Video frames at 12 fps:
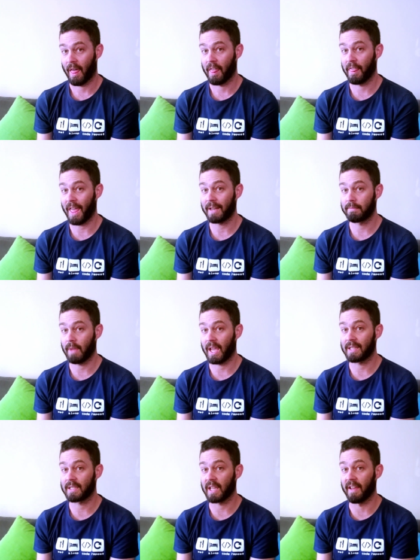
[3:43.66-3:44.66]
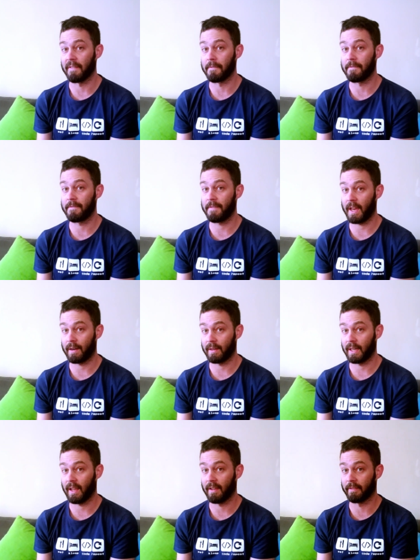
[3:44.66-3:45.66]
That makes a
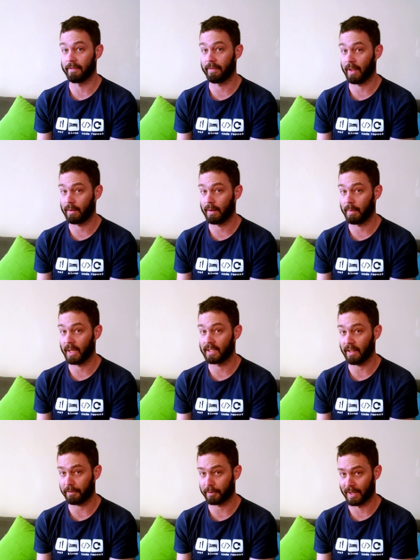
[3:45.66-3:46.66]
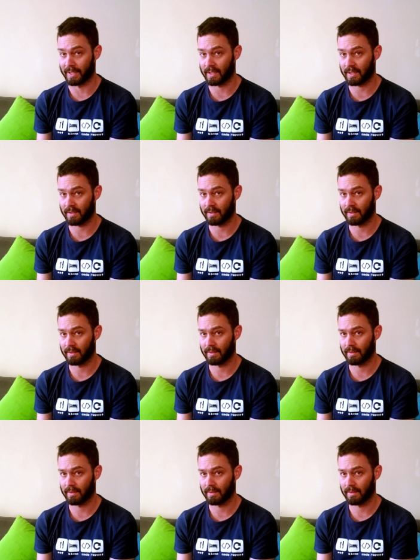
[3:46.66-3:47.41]
very, very big difference.